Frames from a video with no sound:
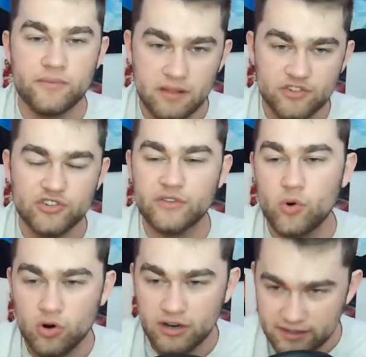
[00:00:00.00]
The Legend of
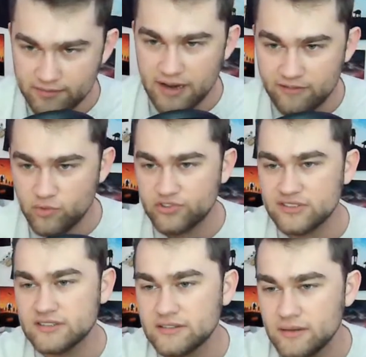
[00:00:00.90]
Korra can have more
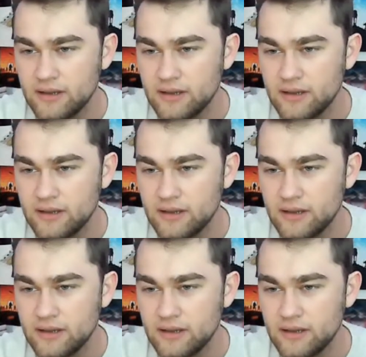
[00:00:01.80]
seasons.